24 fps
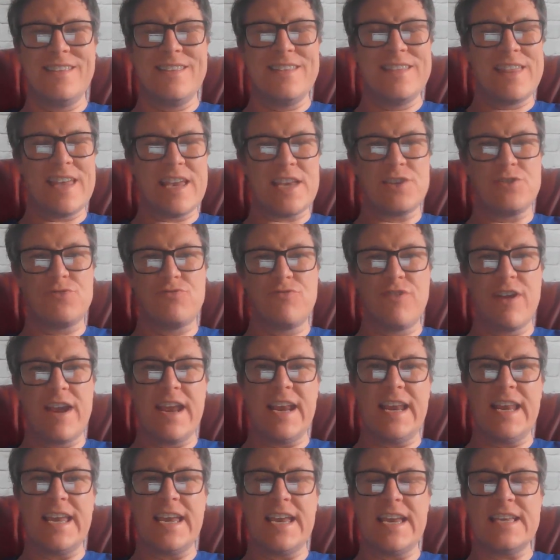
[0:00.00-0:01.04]
this
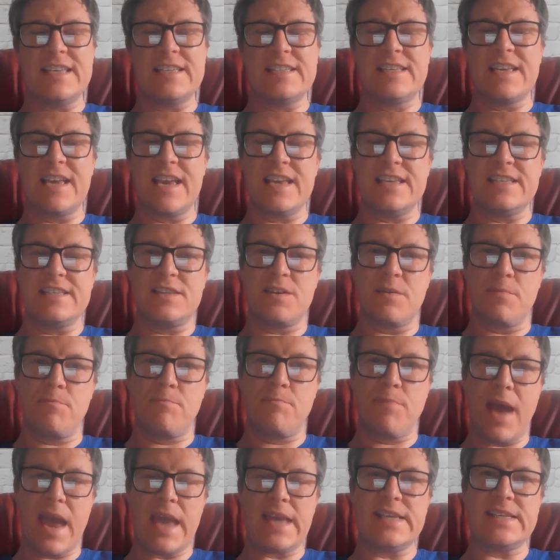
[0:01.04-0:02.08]
really is the
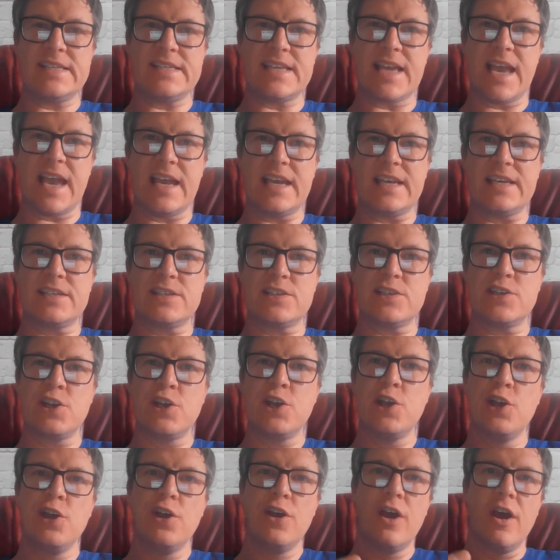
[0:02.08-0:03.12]
basics
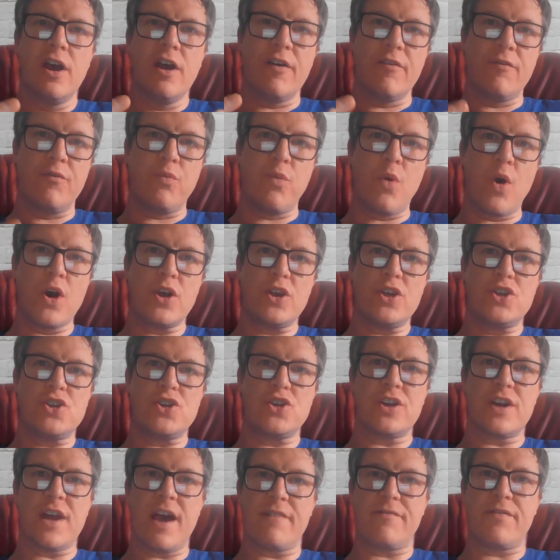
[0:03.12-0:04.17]
of what you
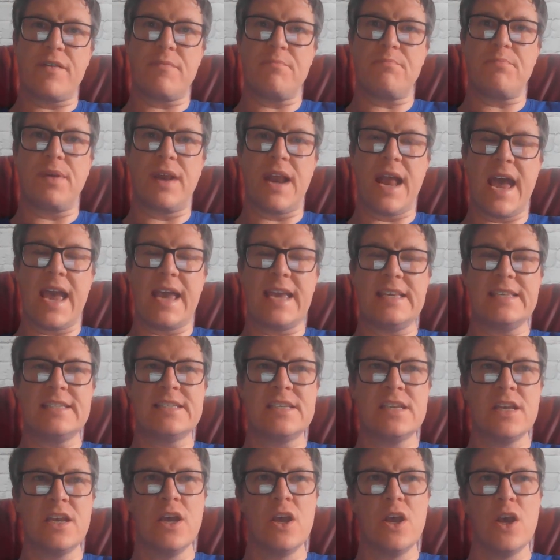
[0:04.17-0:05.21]
should have in
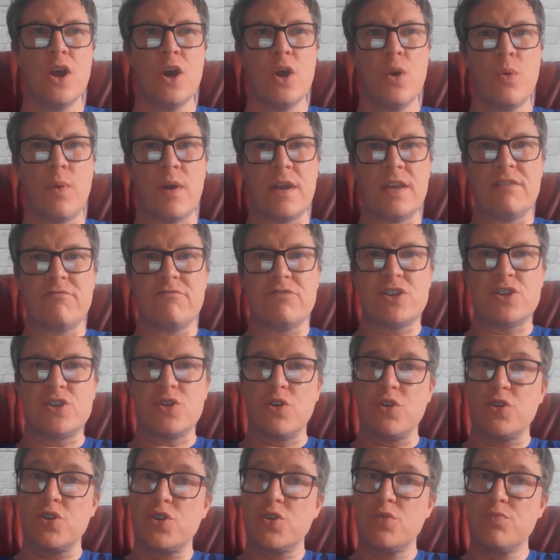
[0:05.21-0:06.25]
place when you're a
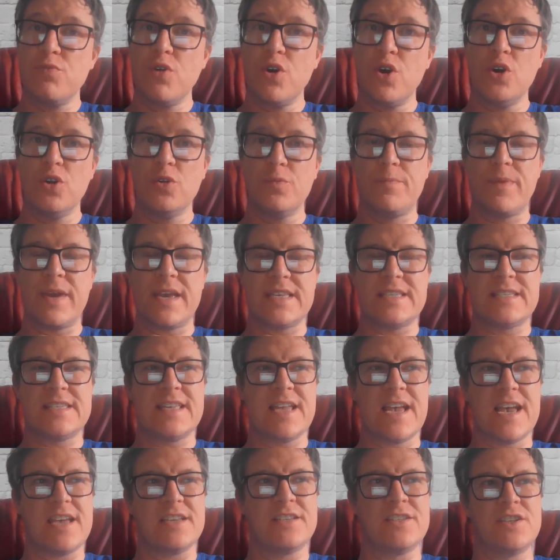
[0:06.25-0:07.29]
sort of small
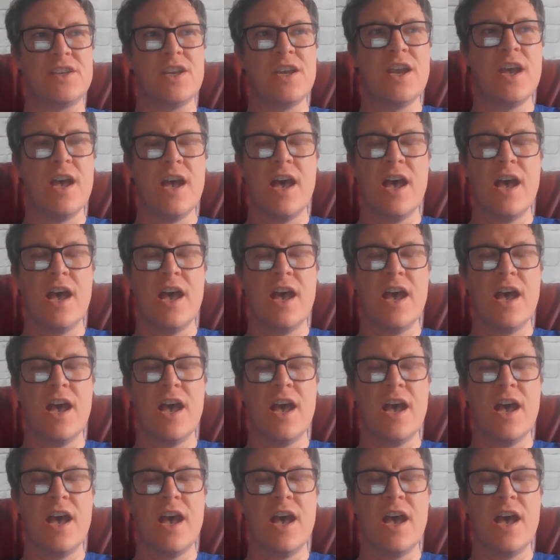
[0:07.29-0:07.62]
business.